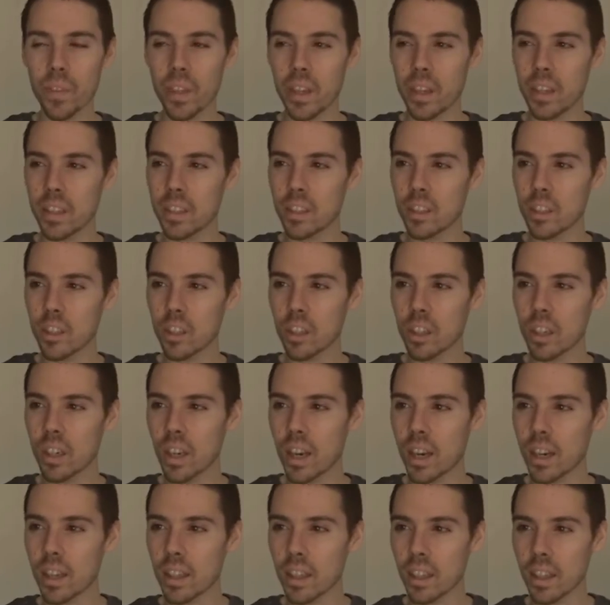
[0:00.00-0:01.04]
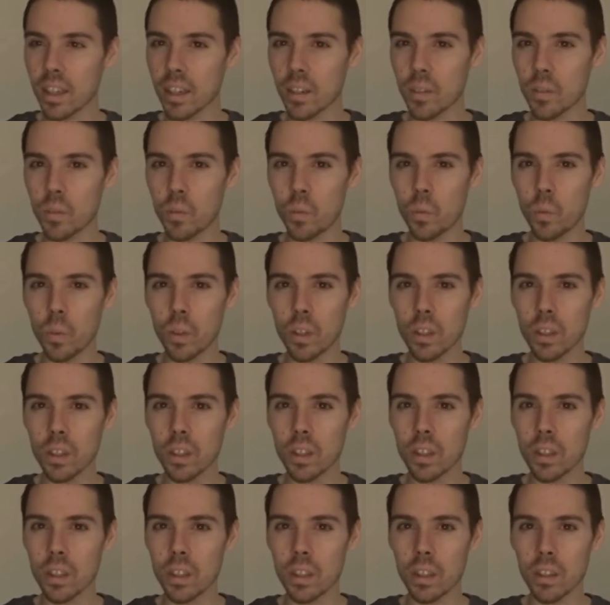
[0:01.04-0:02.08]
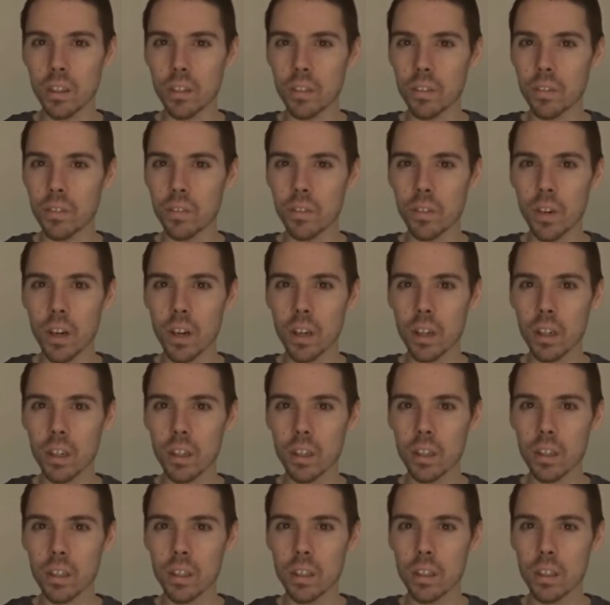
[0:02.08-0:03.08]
and he's looking at it like what the fuck